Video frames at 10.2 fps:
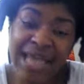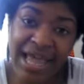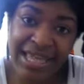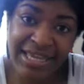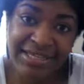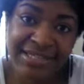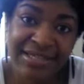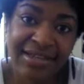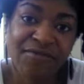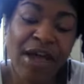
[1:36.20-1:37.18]
Second,
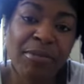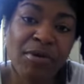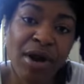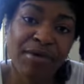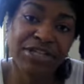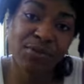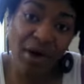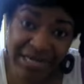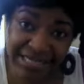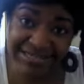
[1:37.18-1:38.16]
February
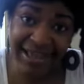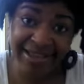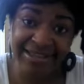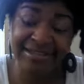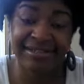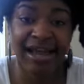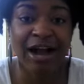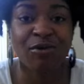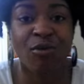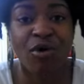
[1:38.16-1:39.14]
22nd,
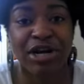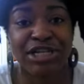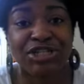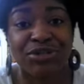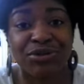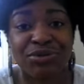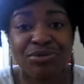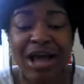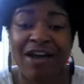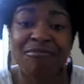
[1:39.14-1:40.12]
I wanted to
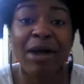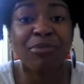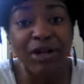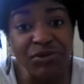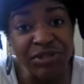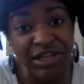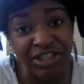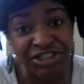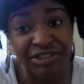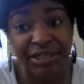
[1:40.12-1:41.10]
have my breast
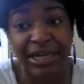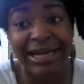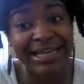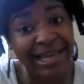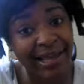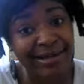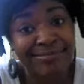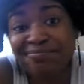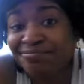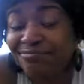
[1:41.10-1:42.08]
reduction.
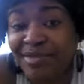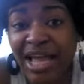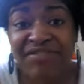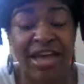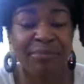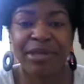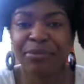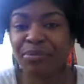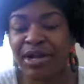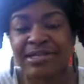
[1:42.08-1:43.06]
Again, I've had
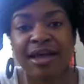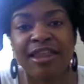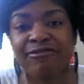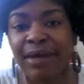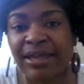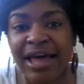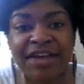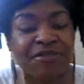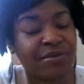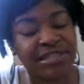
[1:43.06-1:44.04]
big breasts all of my
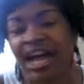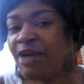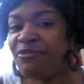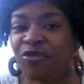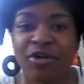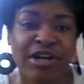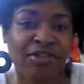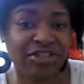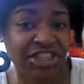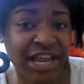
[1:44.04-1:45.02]
life. It was time for
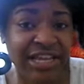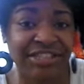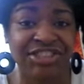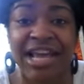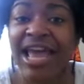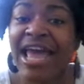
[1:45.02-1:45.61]
another change.